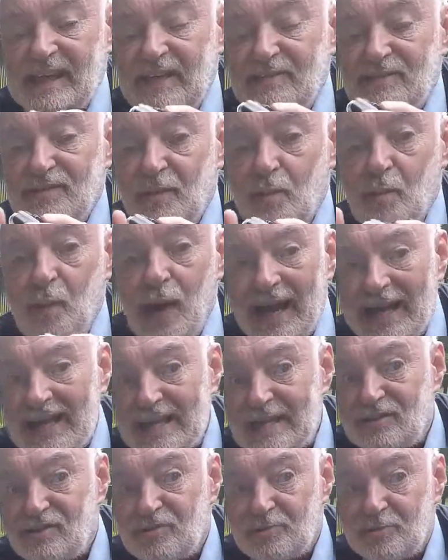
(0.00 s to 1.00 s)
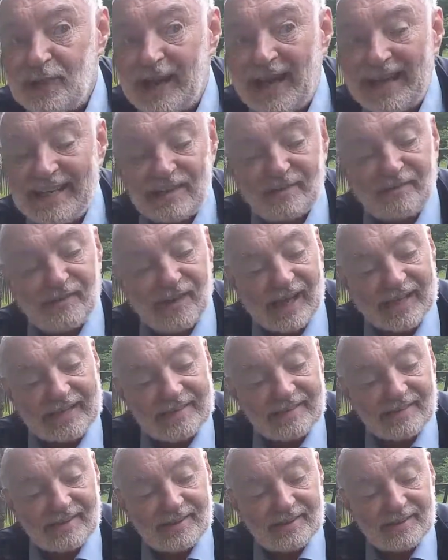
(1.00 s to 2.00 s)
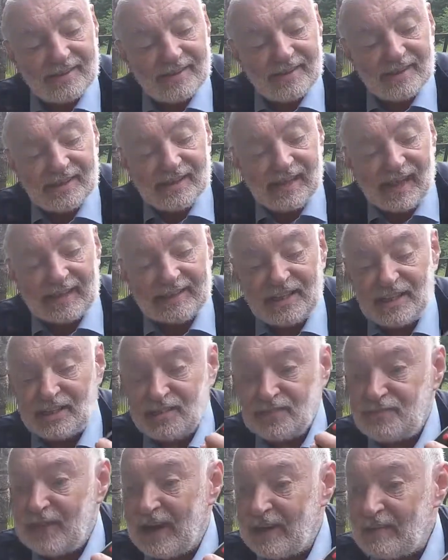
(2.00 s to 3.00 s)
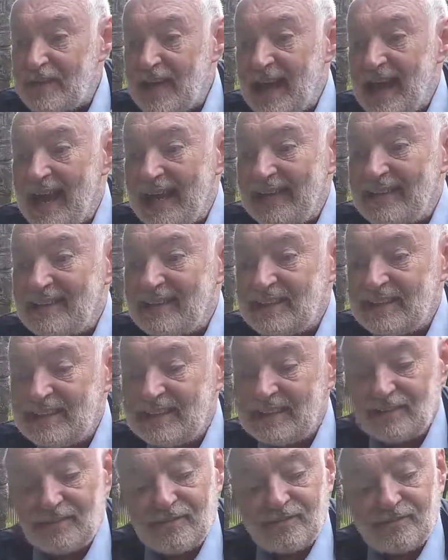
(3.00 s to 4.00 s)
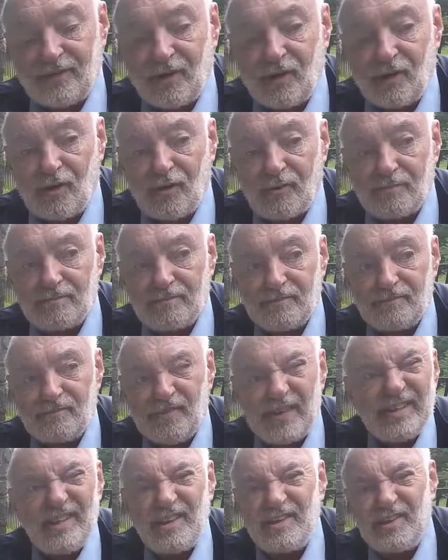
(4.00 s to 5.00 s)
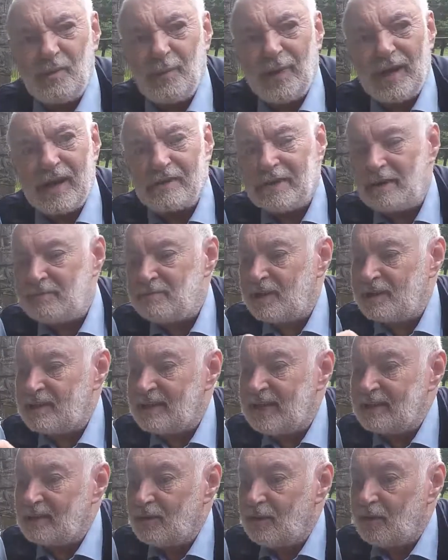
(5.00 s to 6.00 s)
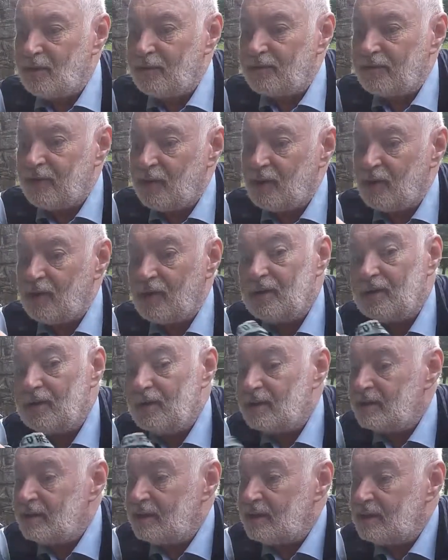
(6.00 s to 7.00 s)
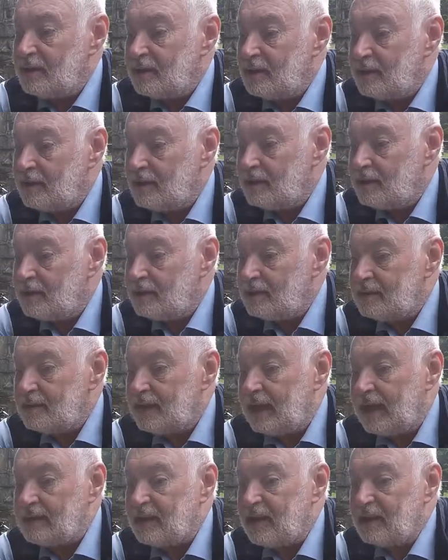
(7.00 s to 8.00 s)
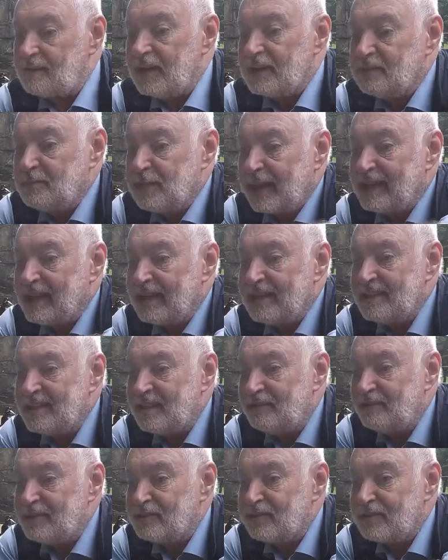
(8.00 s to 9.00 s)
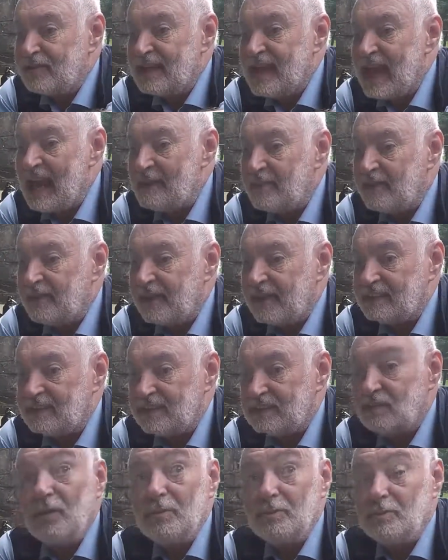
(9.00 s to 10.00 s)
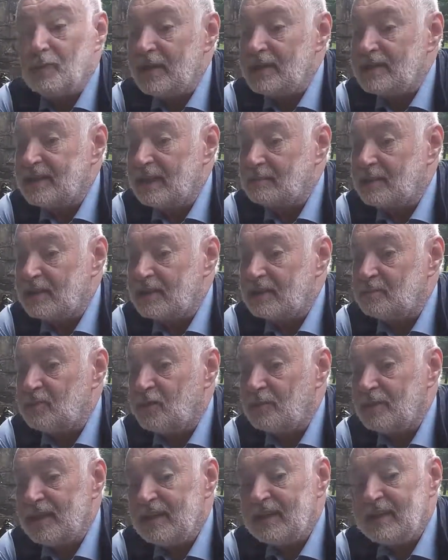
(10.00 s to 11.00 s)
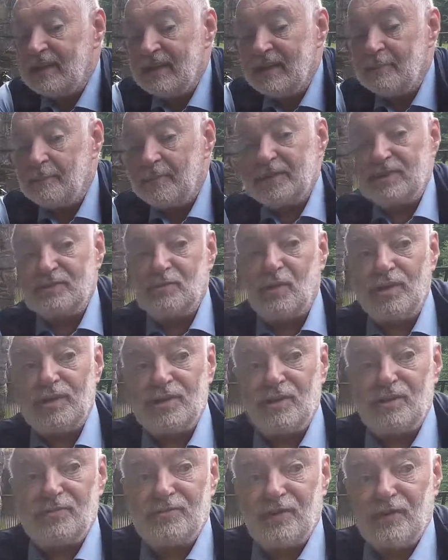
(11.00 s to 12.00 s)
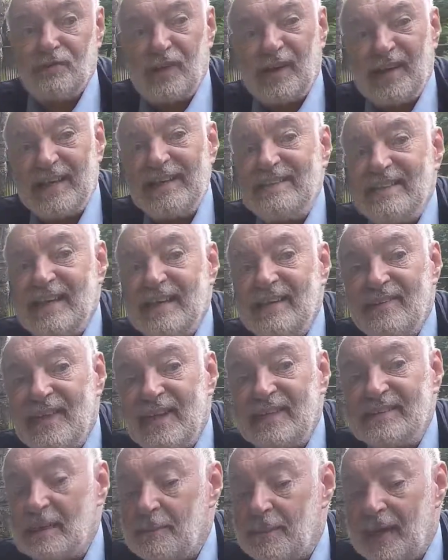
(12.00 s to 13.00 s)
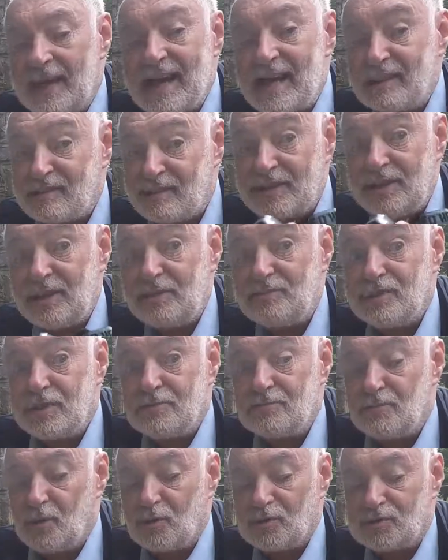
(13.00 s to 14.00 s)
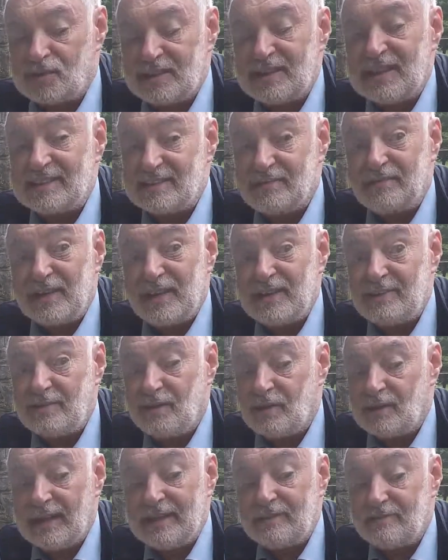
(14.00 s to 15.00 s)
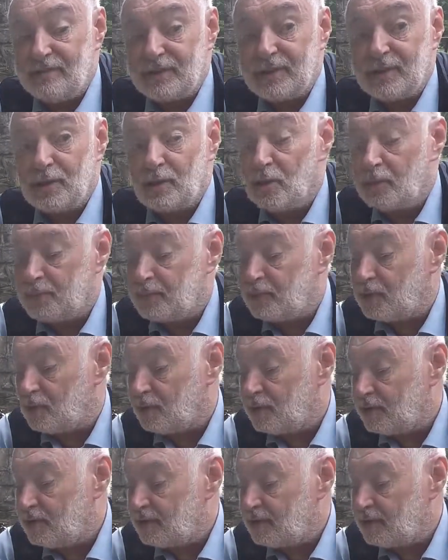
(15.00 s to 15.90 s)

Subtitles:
gives a wide spread of light, and it's very handy for finding your way around at night, or for, I don't know if that's making any difference with the camera there because it's quite bright out at the moment, but it's quite useful for lighting things up. I actually use it mostly as a video light for the GoPro.